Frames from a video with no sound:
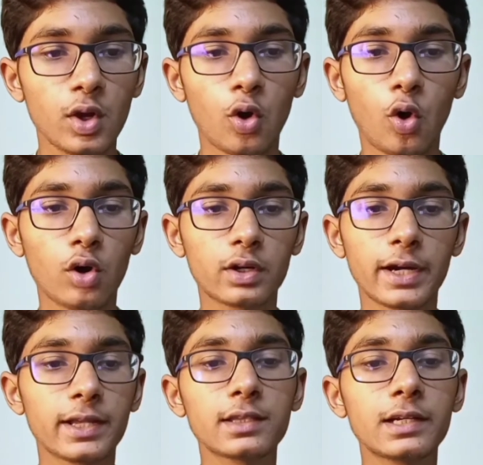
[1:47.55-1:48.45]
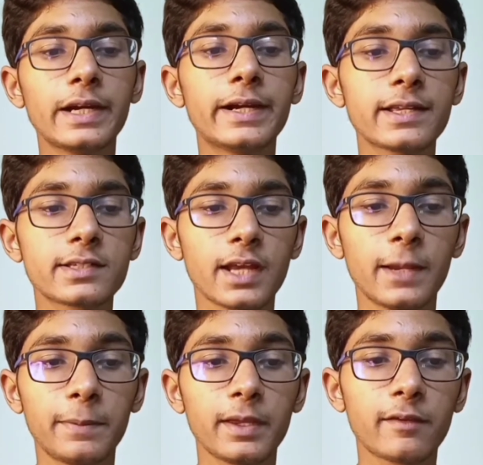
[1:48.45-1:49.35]
or getting the latest
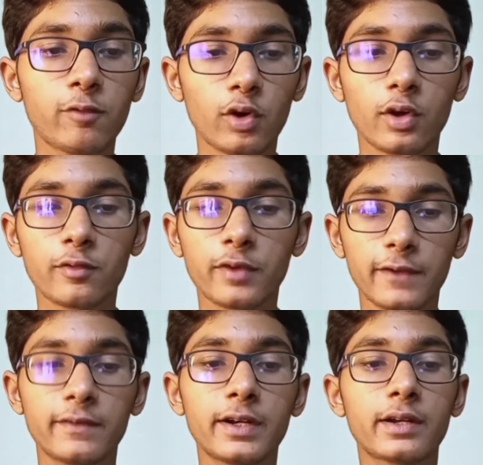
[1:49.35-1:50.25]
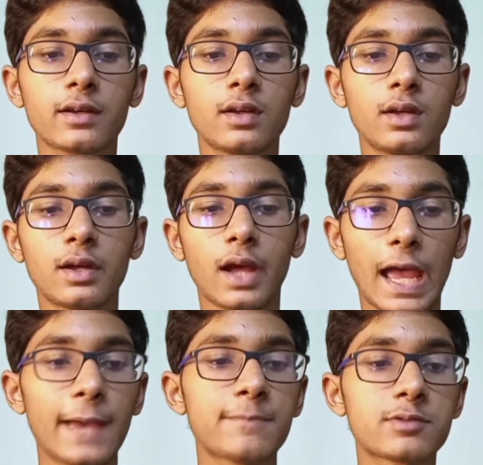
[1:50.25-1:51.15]
APK for your favorite
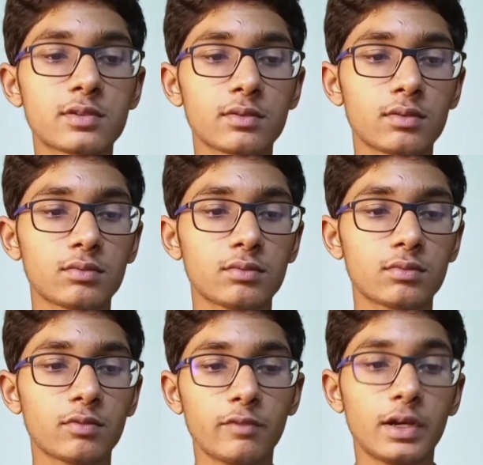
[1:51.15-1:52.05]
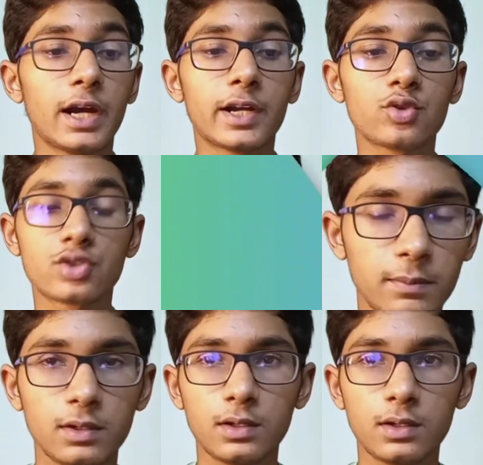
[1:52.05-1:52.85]
apps will let you jump.